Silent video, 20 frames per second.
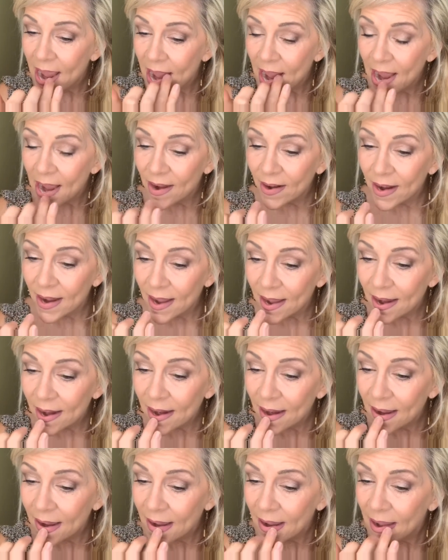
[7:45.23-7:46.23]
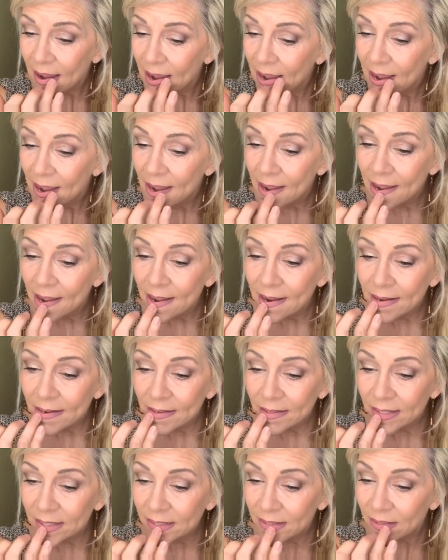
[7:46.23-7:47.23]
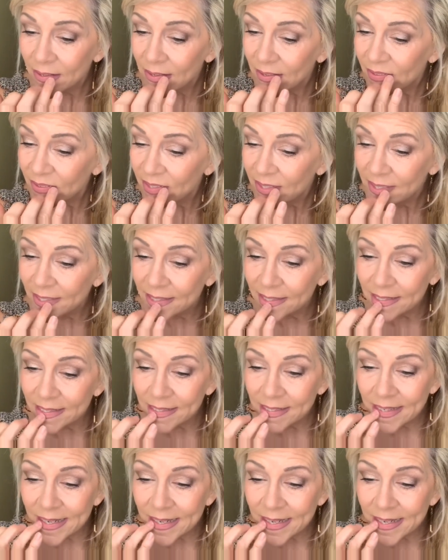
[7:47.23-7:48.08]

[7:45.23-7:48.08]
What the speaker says: okay, to soften it.